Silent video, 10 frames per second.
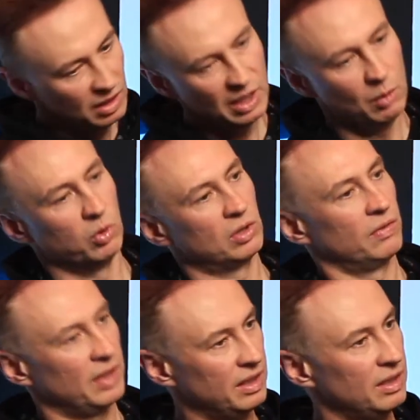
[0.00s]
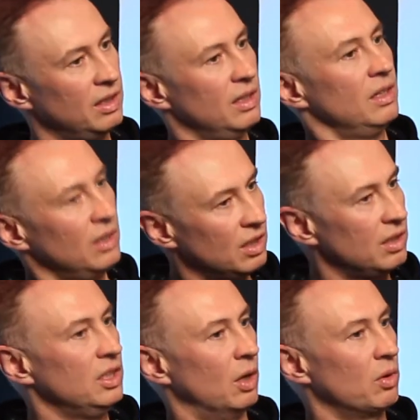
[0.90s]
it would have, like,
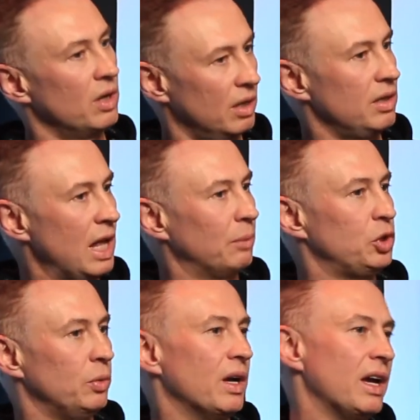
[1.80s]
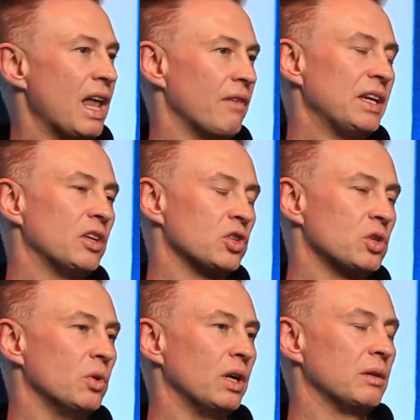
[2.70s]
you know, helped you elevate you
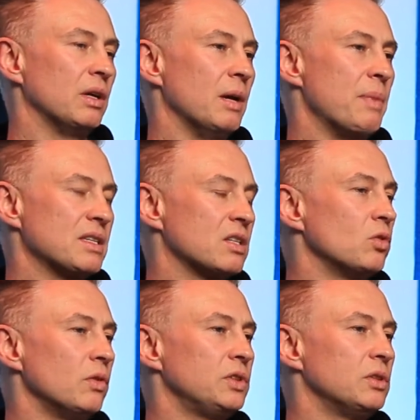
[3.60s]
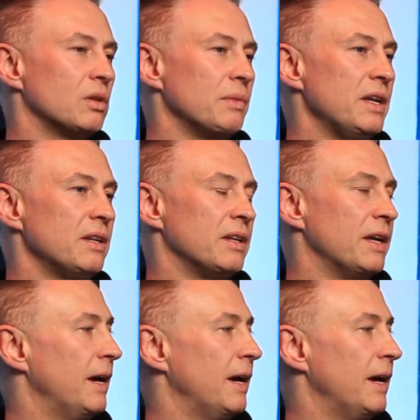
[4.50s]
onto like better stuff. Do you know what I mean? And